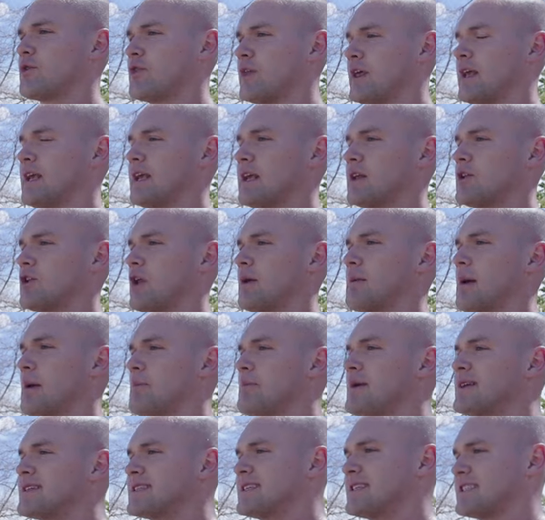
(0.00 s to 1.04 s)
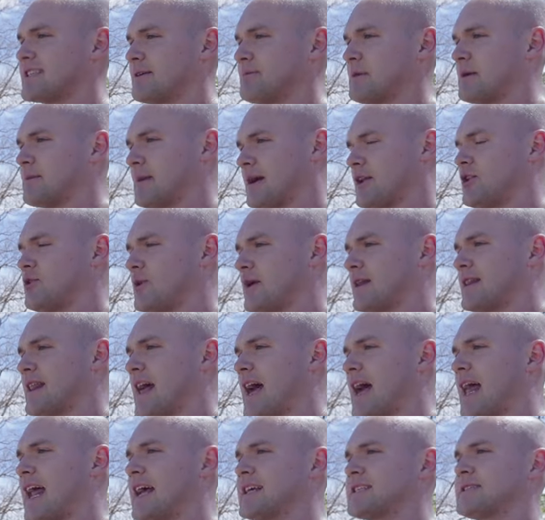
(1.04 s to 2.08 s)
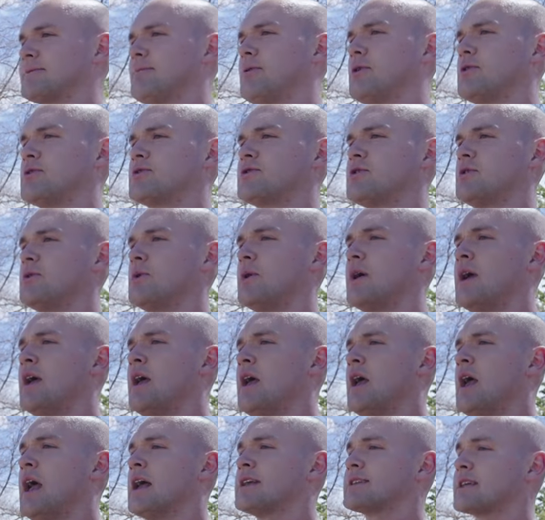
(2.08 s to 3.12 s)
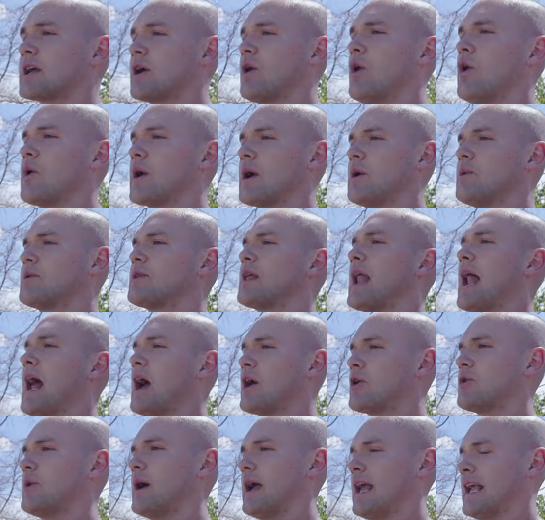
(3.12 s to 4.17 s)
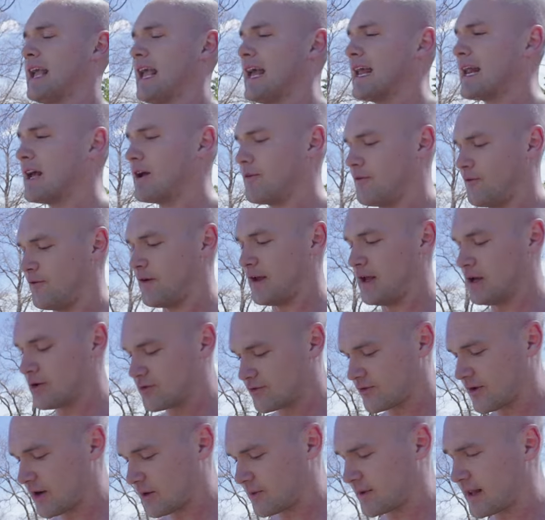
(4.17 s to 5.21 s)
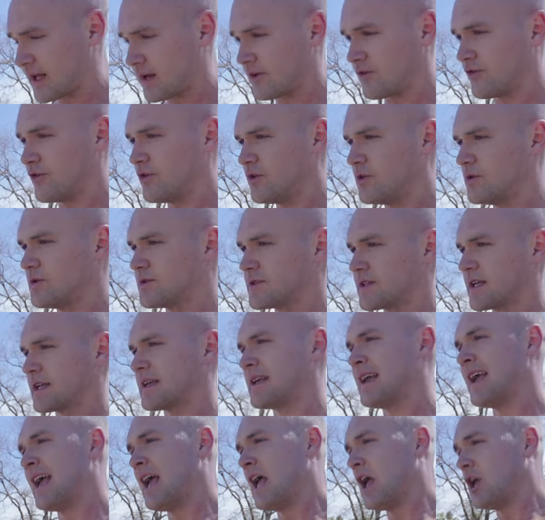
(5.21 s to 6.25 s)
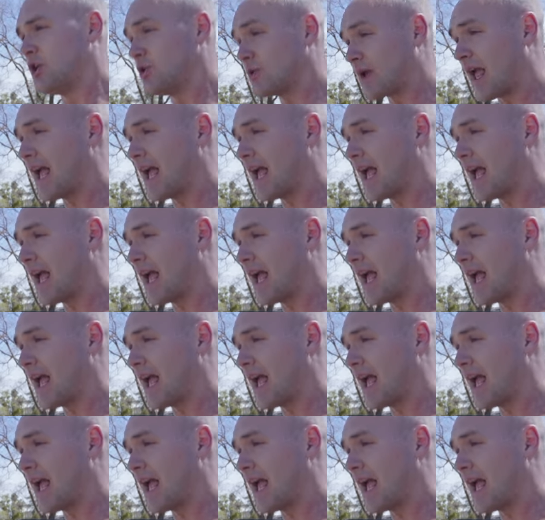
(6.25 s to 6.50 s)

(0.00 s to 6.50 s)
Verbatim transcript: thing am I missing something by doing that as opposed to it's like okay well then how do I can I heel strike without shoes like you